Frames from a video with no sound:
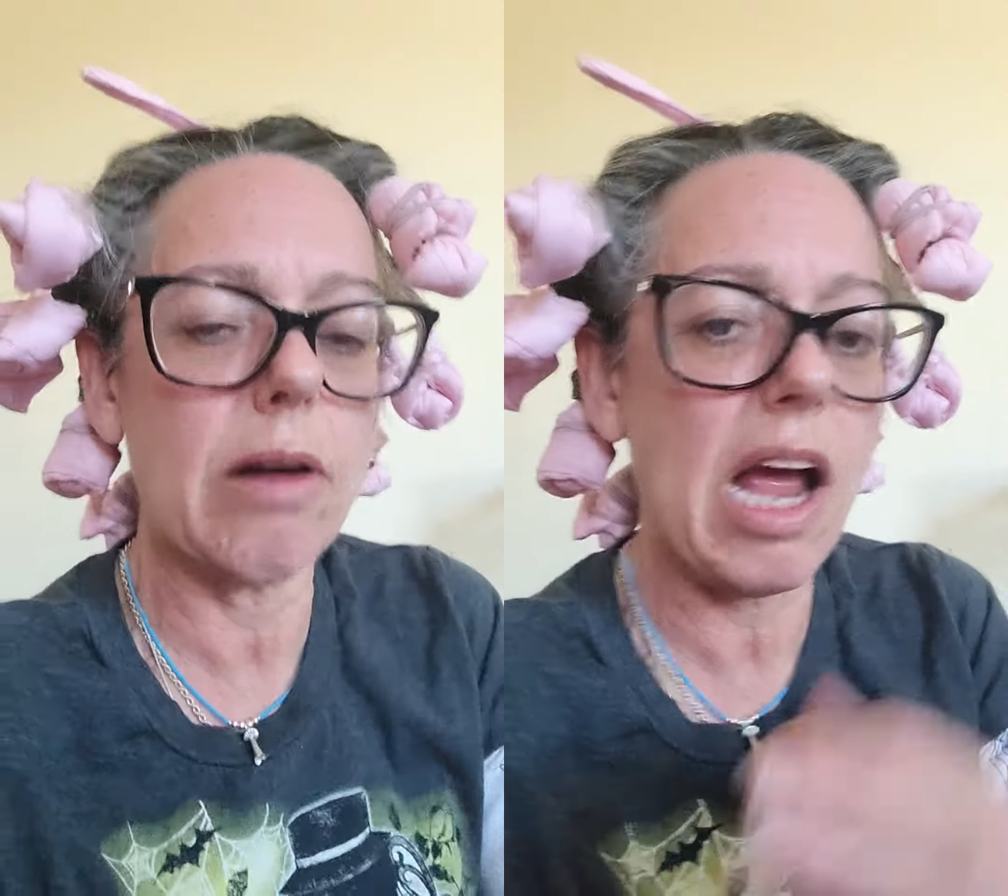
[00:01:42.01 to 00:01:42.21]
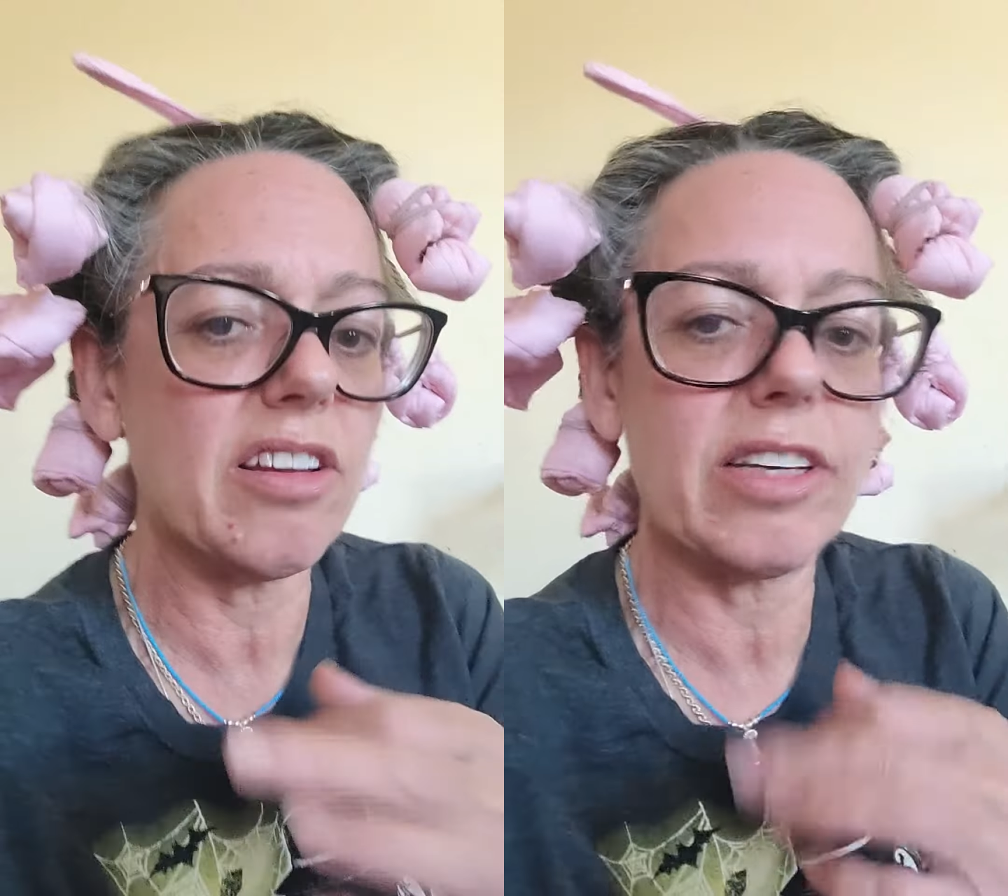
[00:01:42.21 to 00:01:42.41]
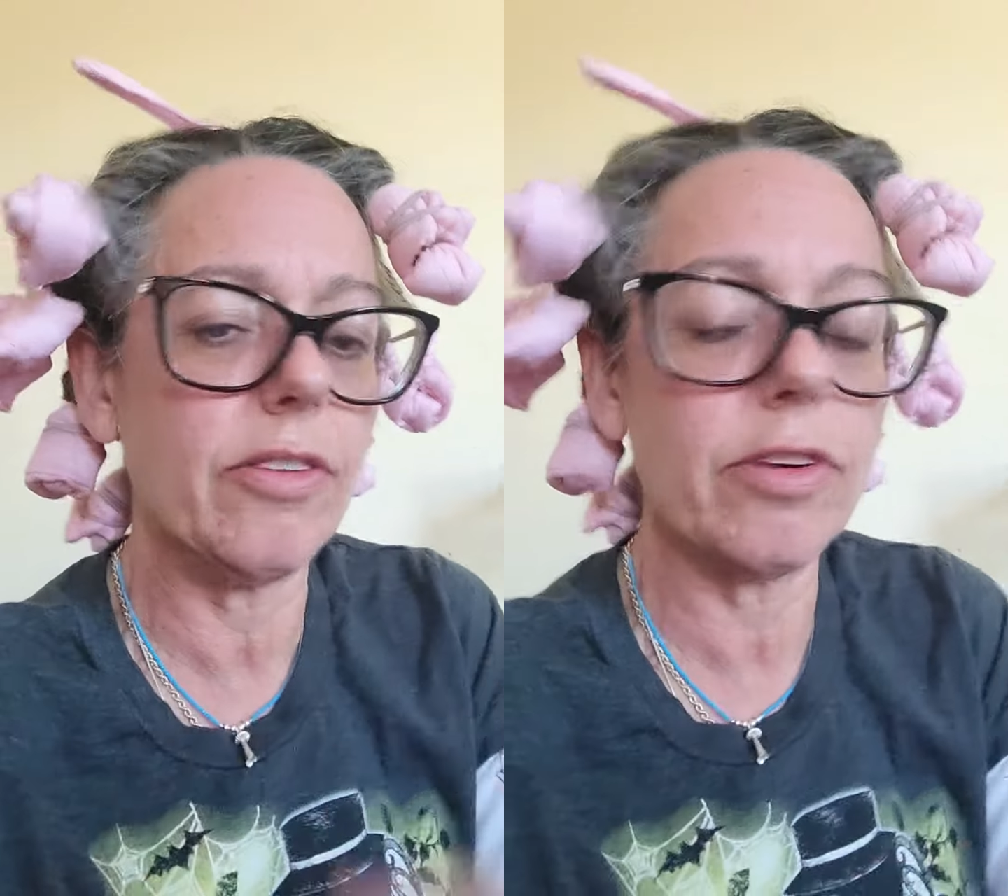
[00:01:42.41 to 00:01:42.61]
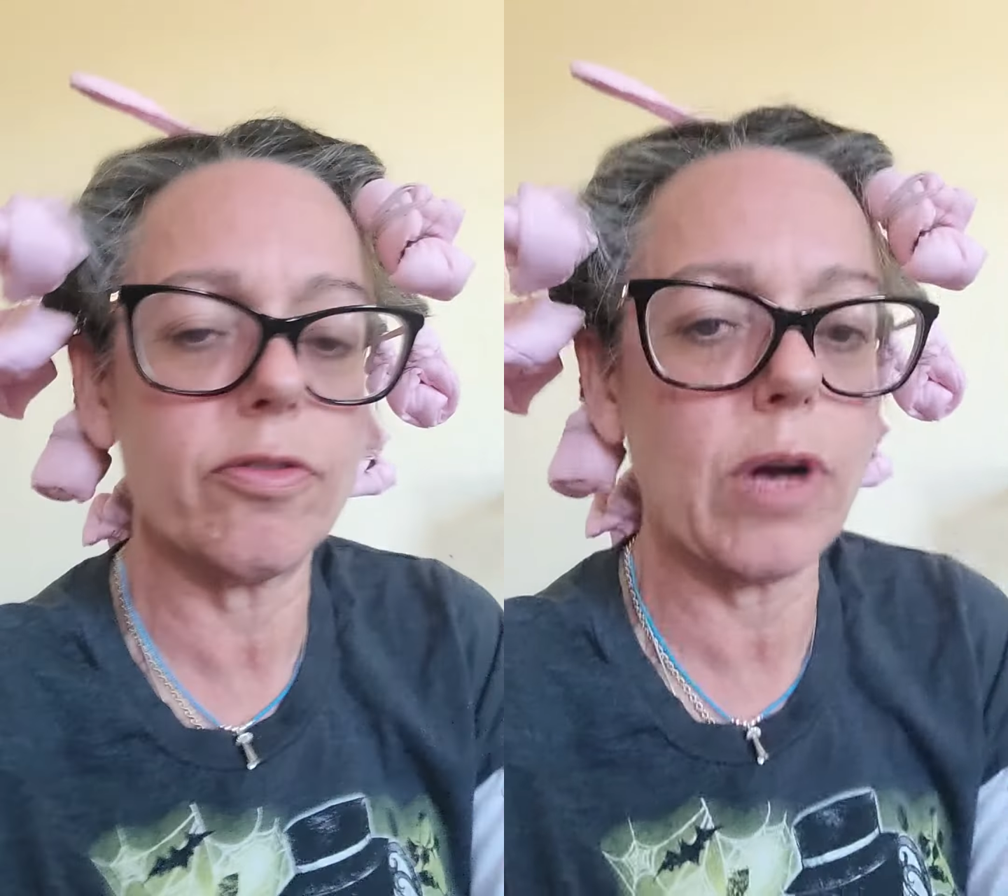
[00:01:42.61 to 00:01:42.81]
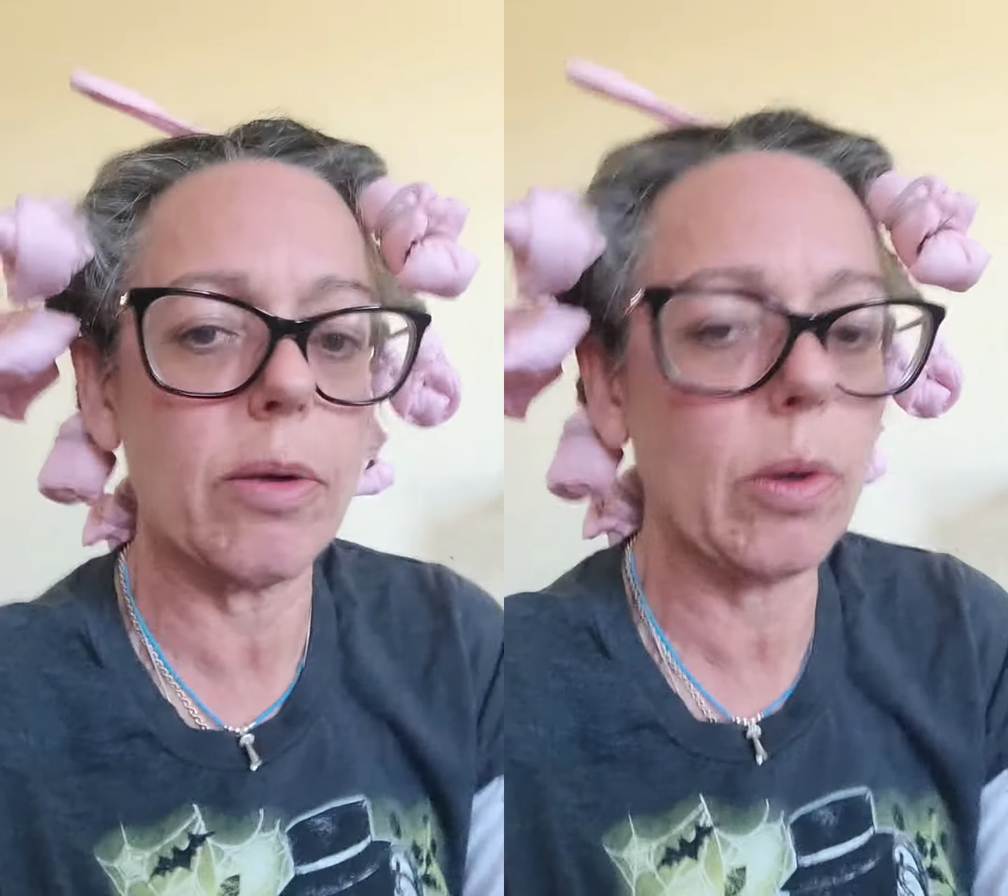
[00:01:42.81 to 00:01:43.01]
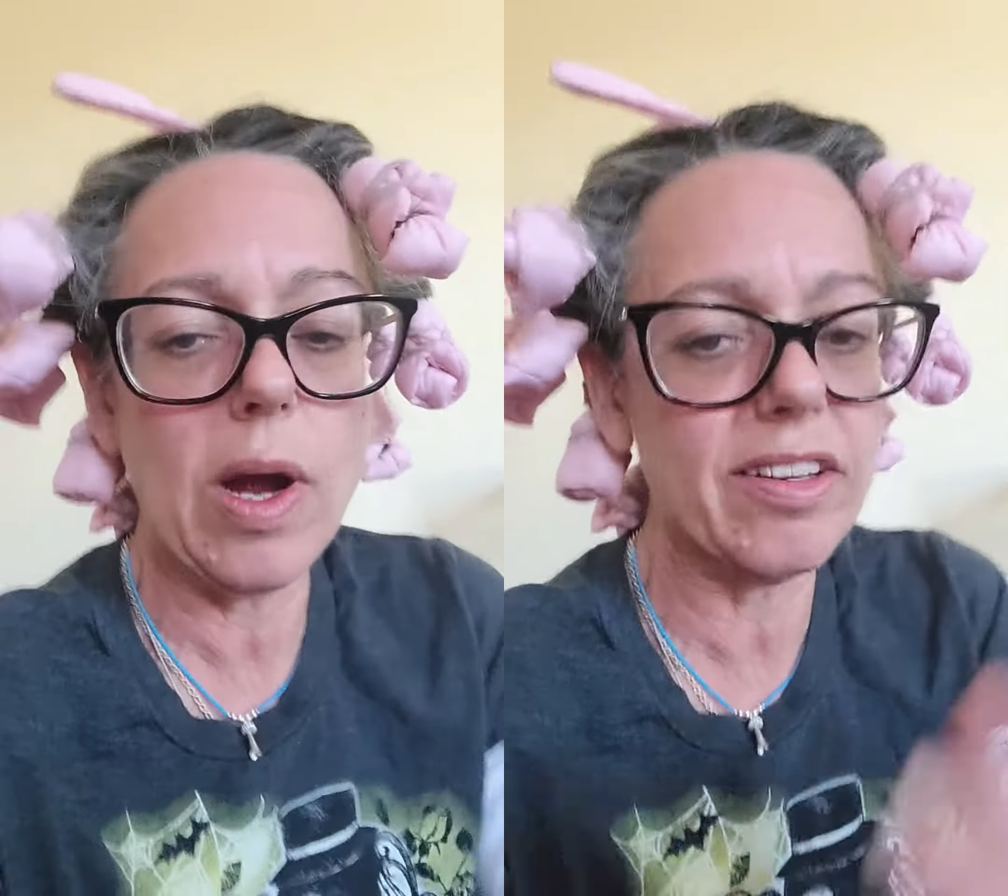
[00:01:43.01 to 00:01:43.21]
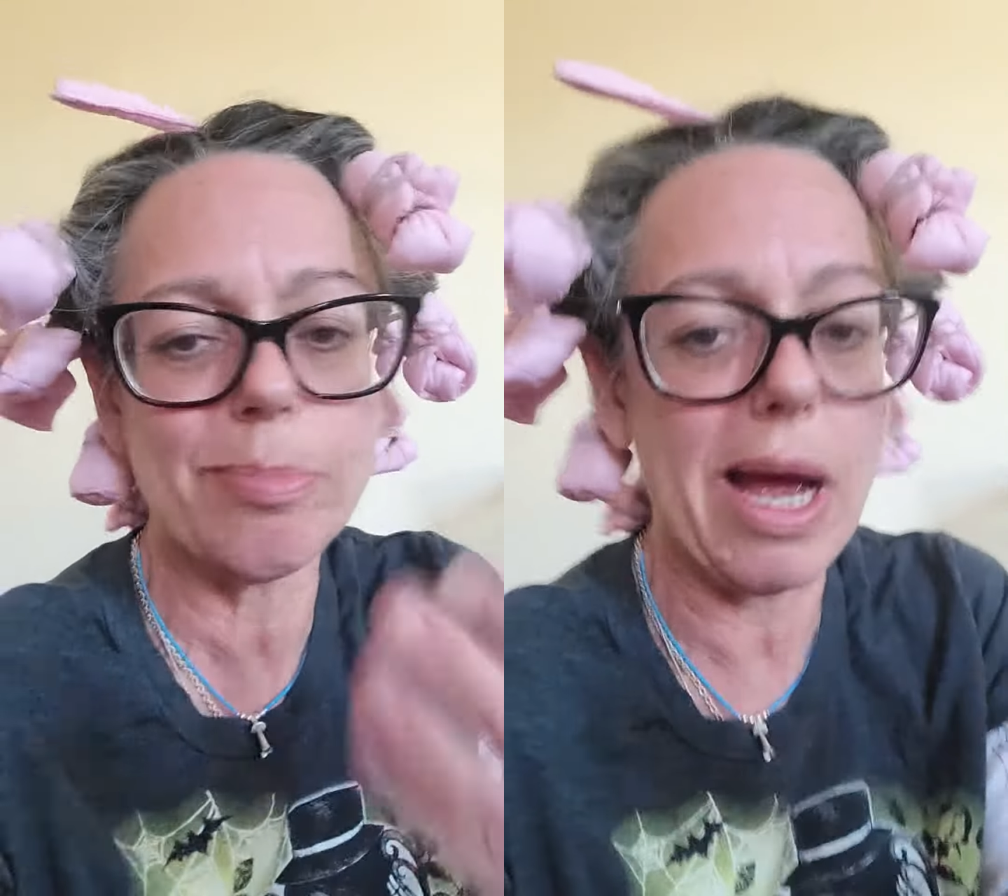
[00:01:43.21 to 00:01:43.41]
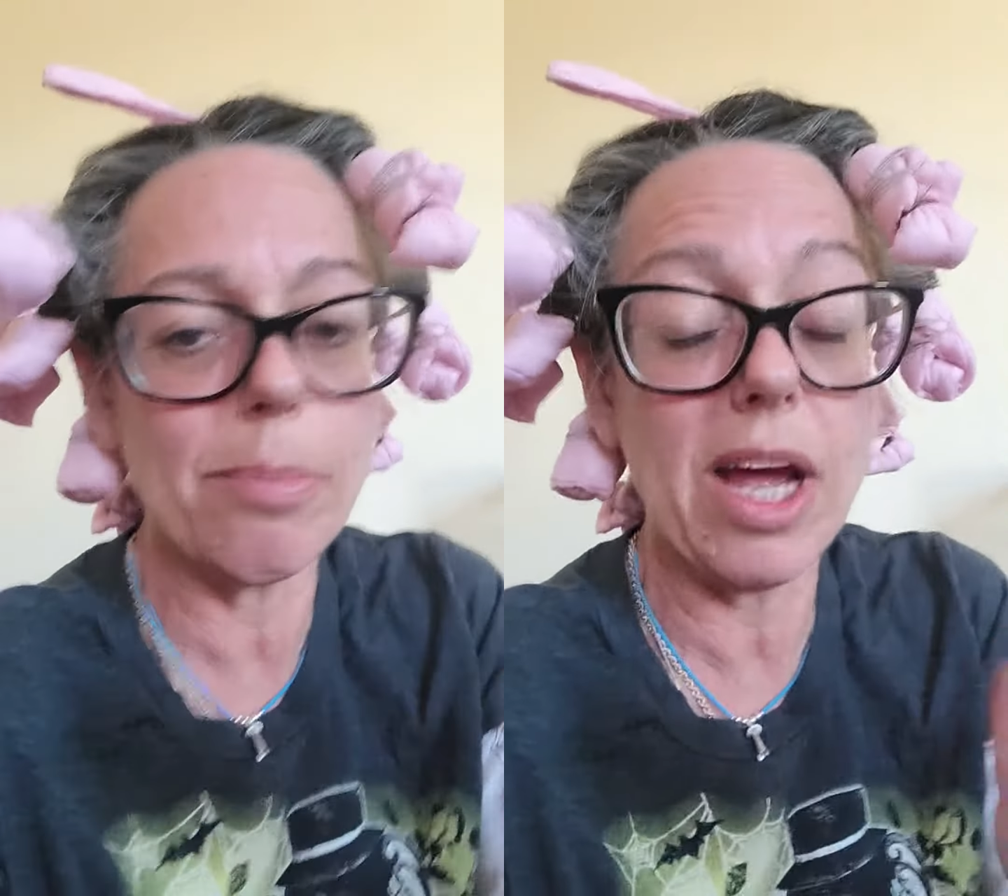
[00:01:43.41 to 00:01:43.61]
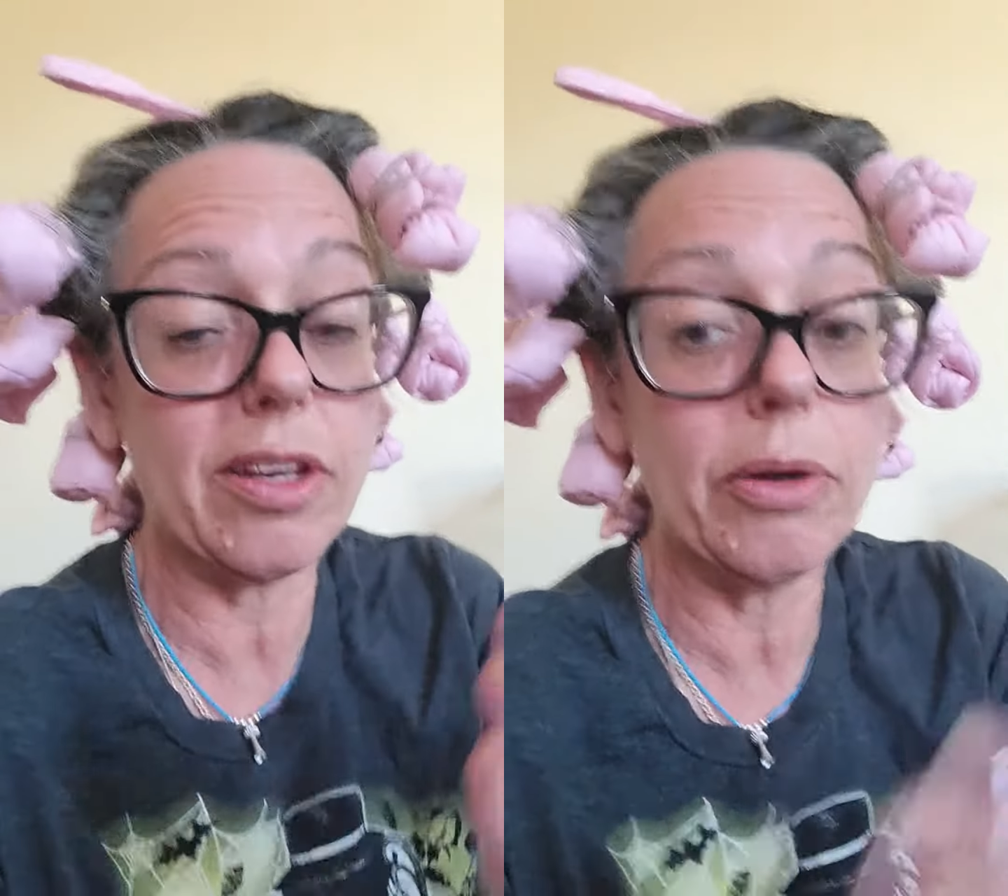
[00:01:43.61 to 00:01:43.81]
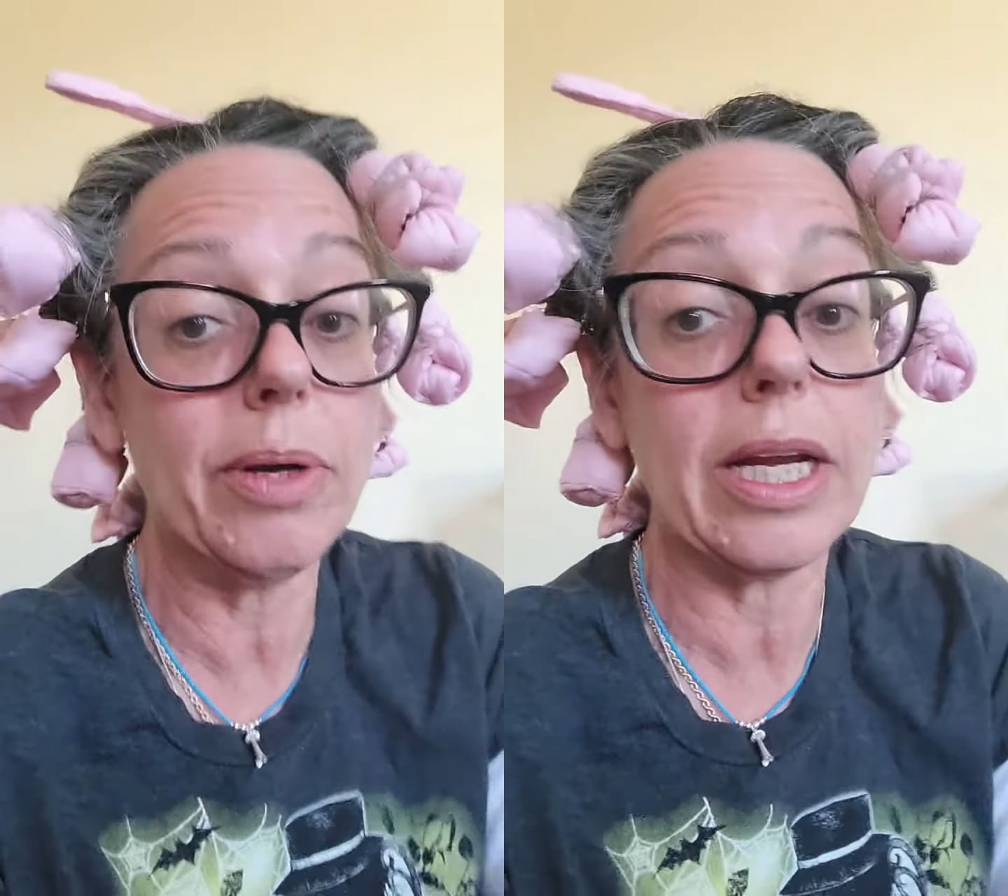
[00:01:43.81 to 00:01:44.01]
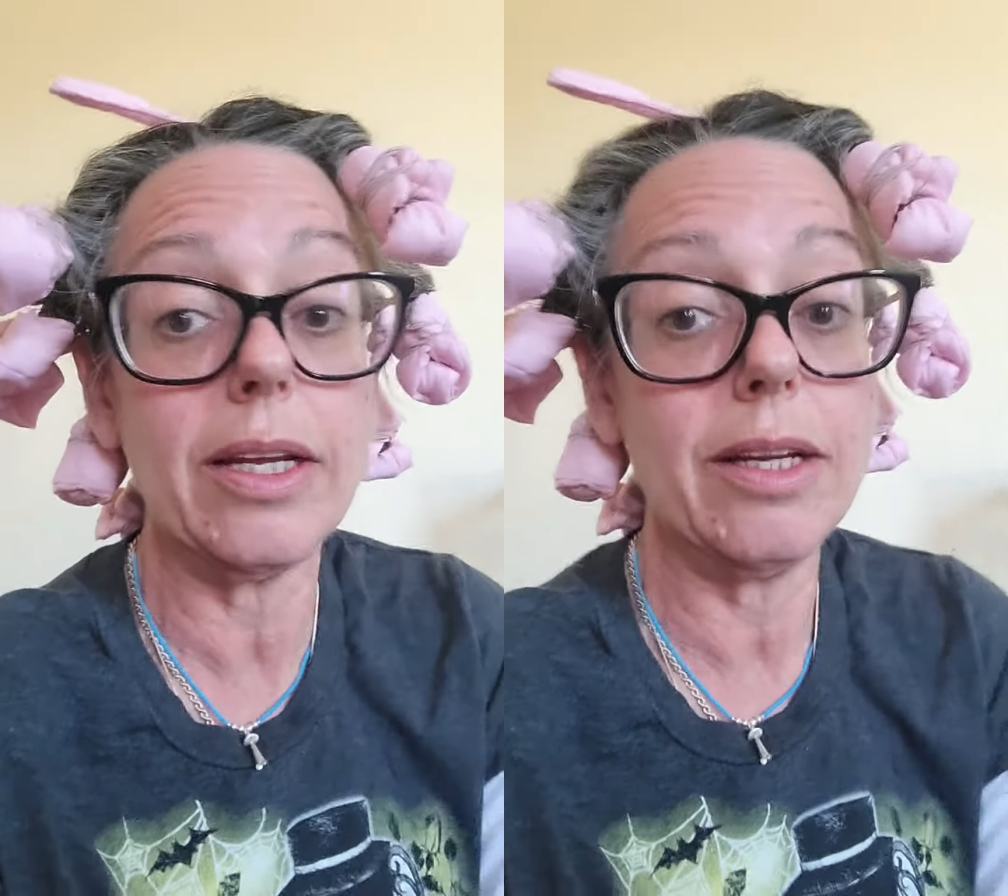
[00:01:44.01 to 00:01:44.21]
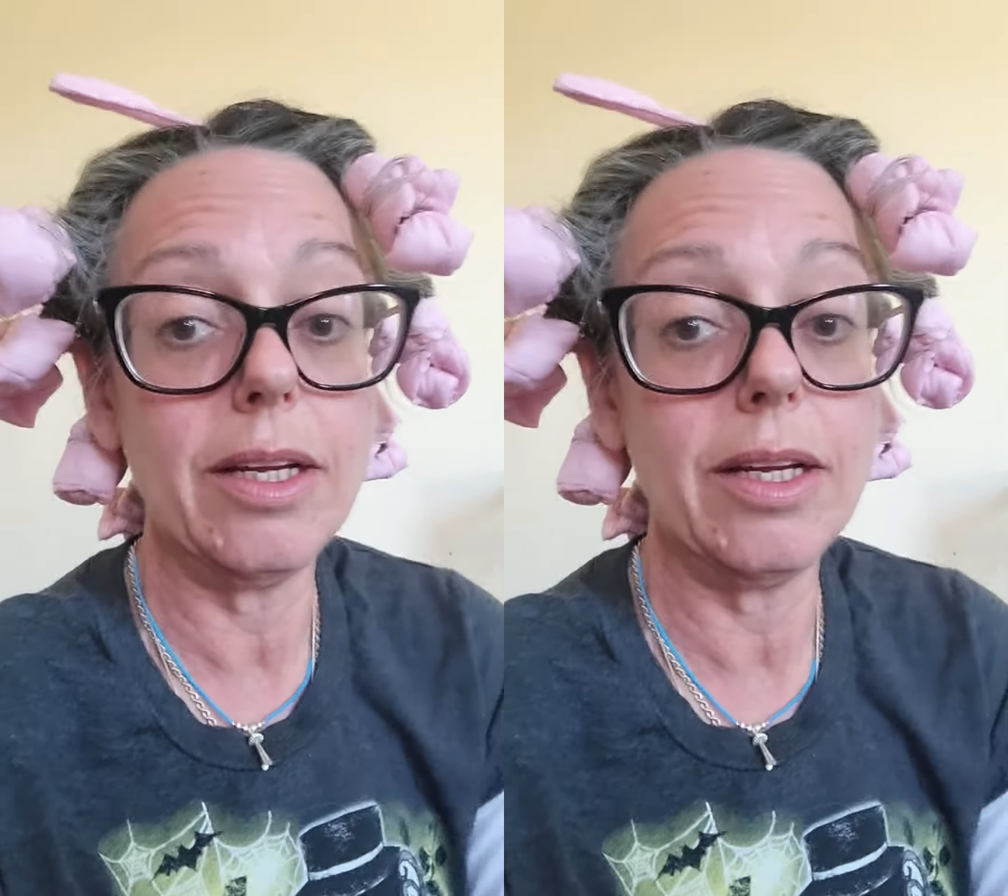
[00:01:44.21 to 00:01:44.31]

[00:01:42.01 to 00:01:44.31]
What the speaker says: are asking for friend requests, but I'm not doing it.